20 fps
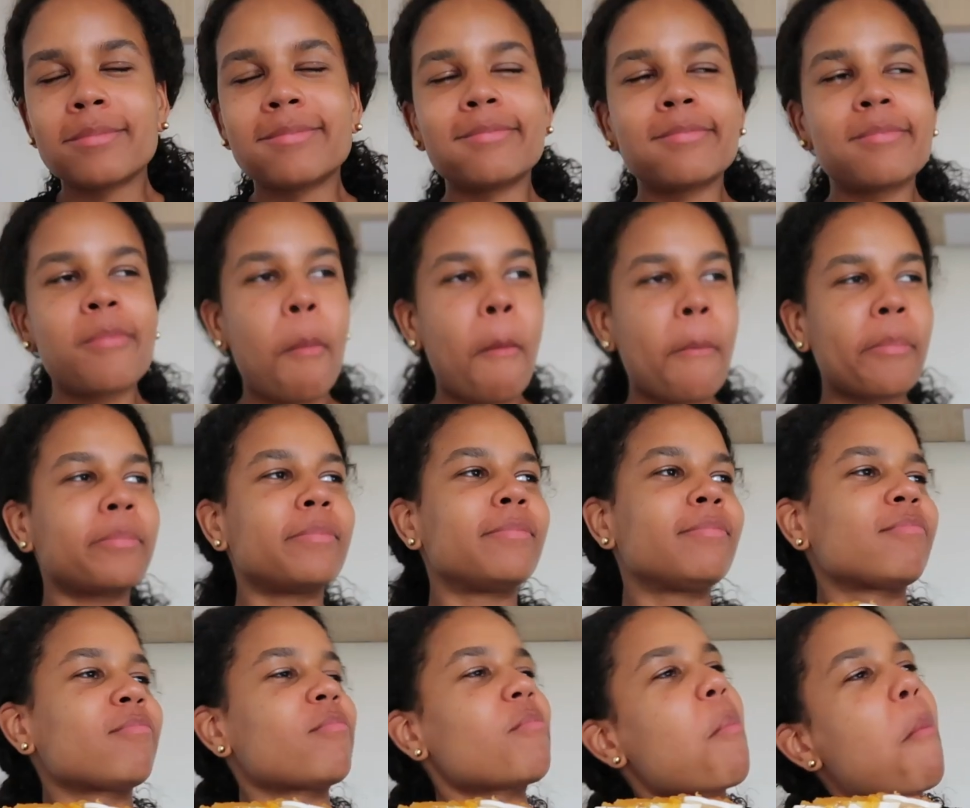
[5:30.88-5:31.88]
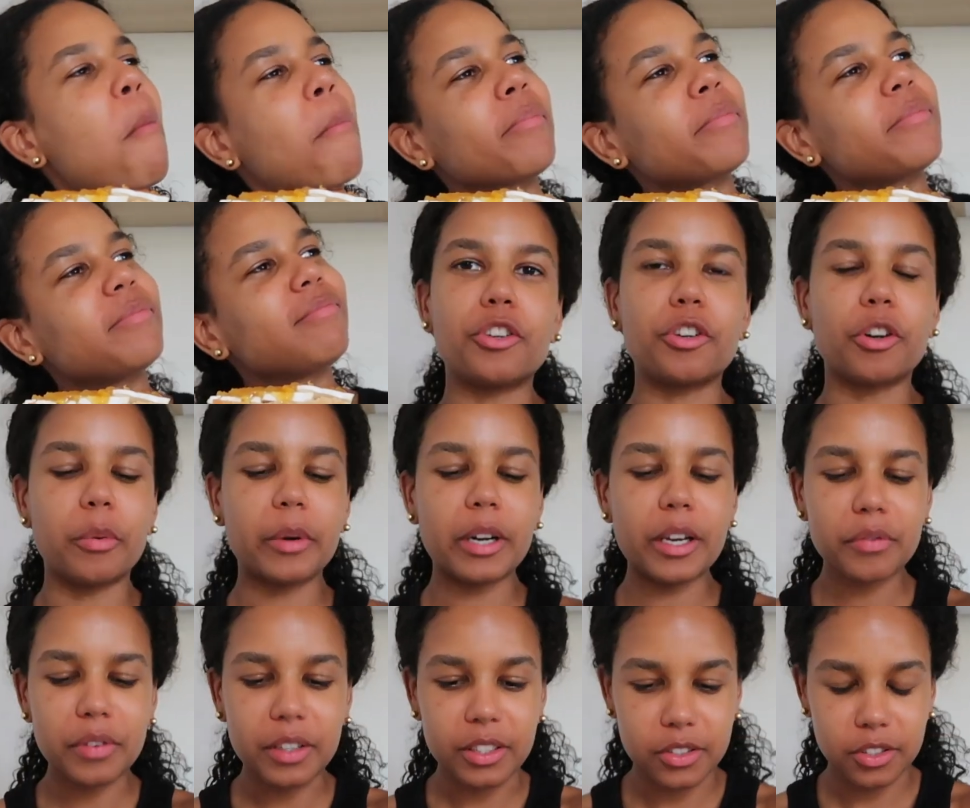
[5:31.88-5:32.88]
You know what
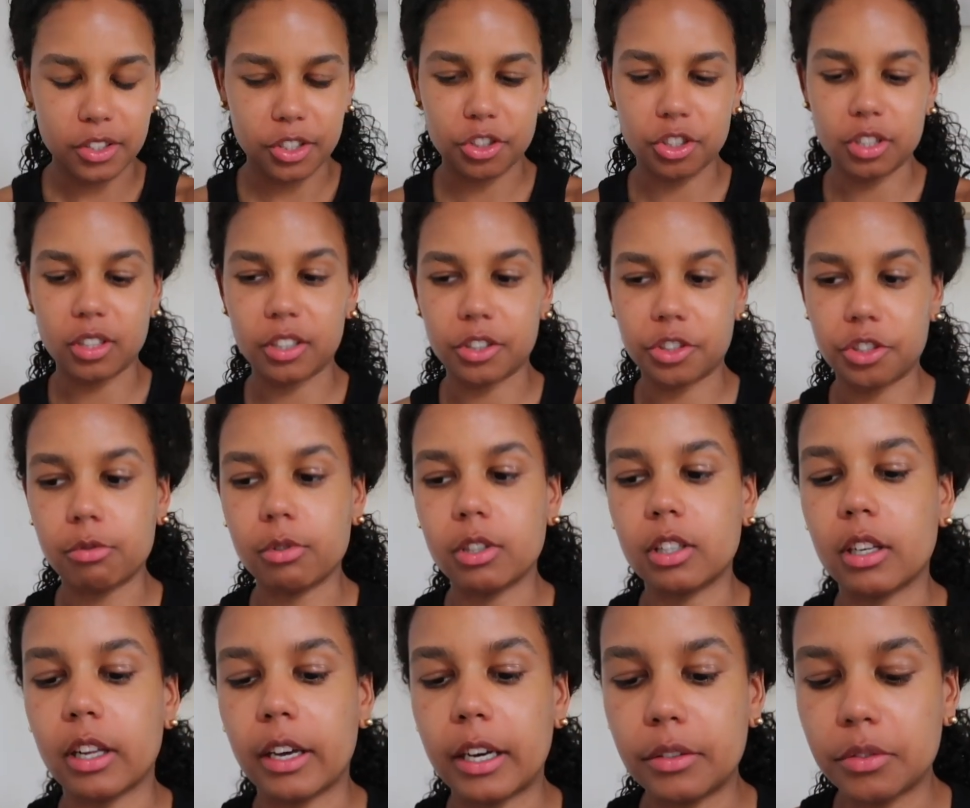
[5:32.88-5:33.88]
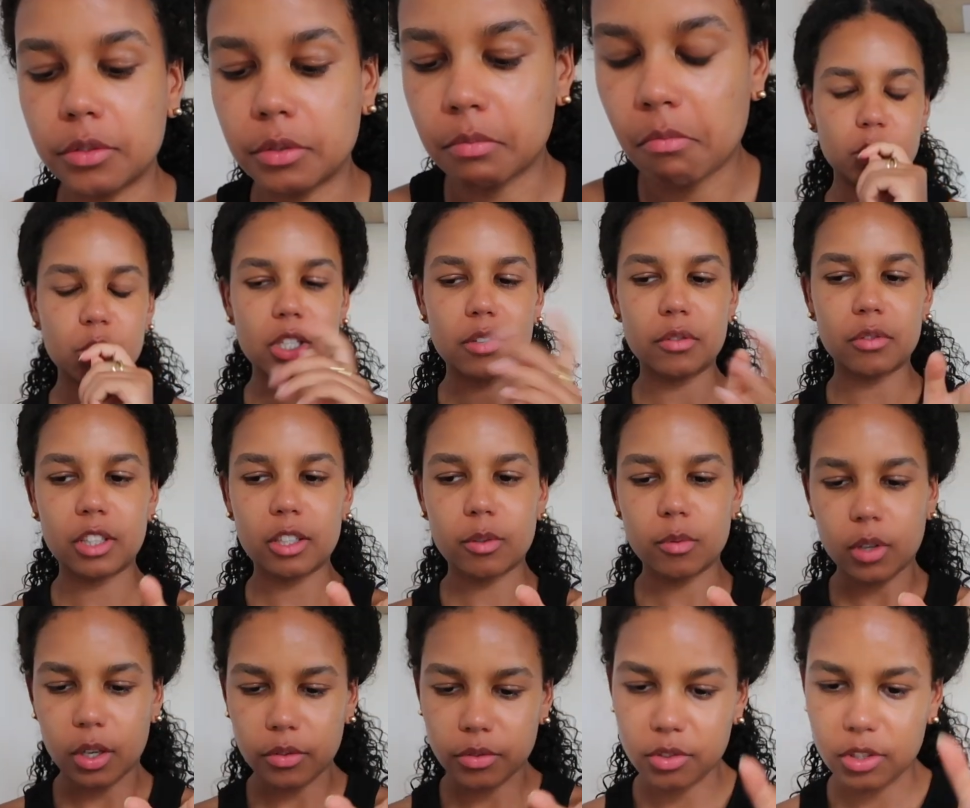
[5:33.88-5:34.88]
I find such a luxury in life, which I feel like
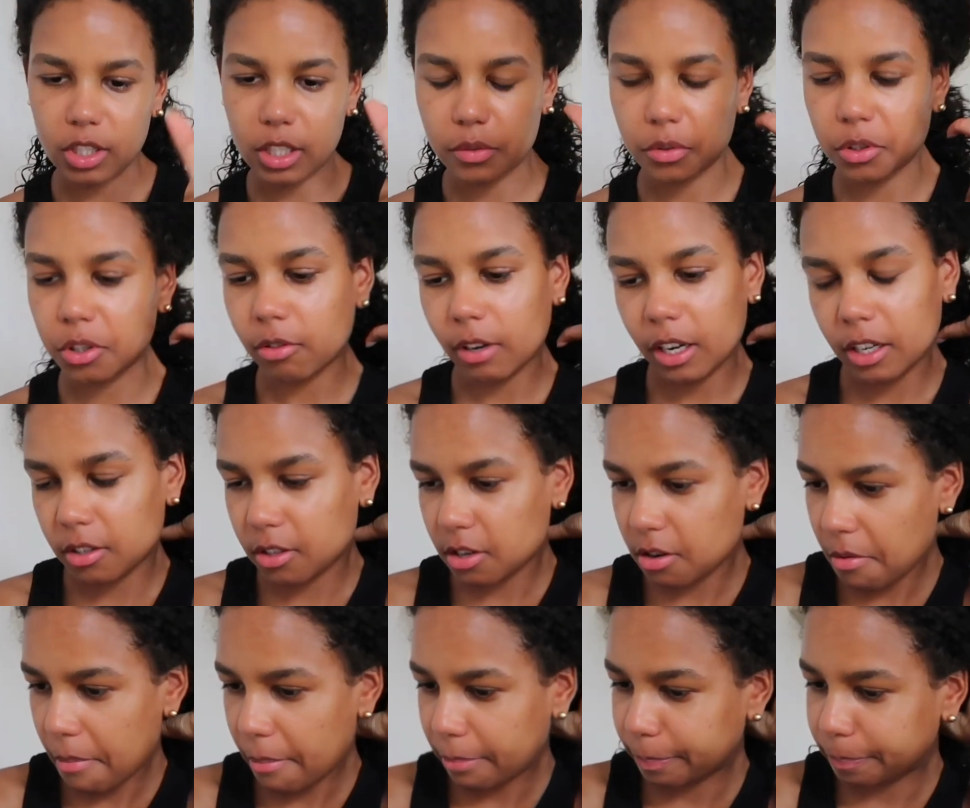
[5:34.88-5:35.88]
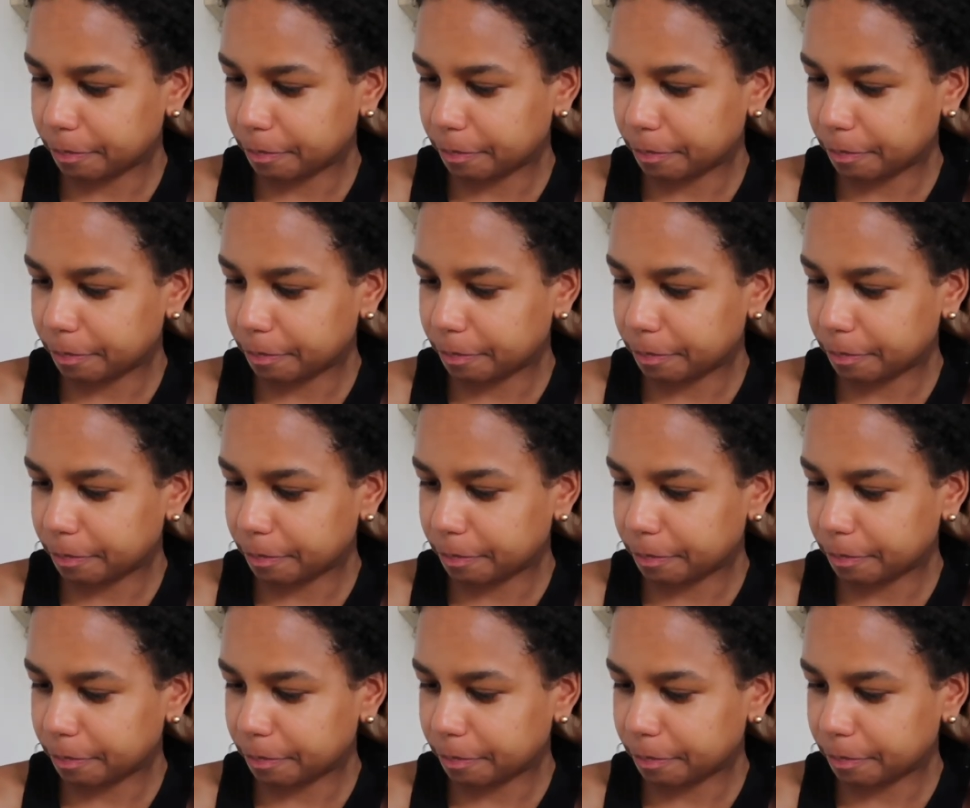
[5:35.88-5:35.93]
we often take for granted,